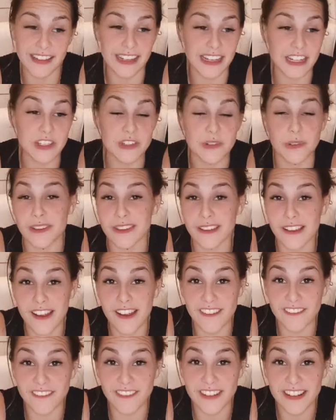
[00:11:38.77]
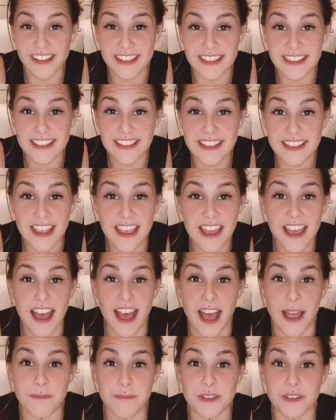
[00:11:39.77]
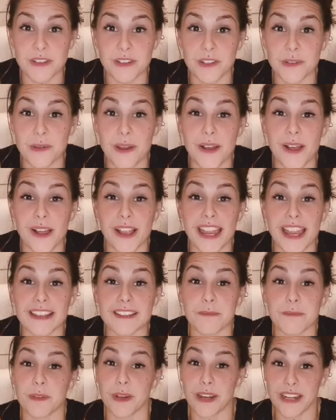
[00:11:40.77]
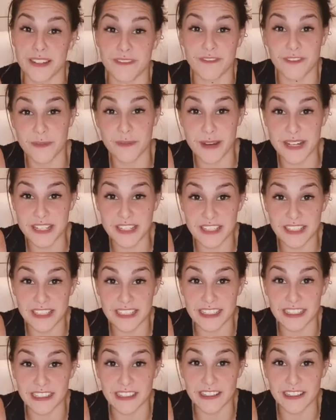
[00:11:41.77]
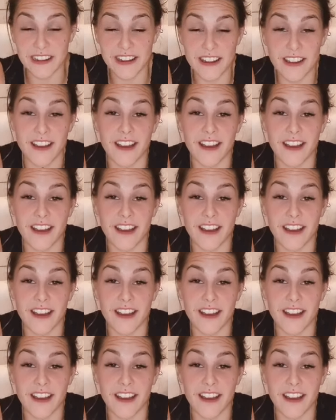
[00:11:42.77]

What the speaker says: Enjoy the conference. I'm sure you will get some great information here.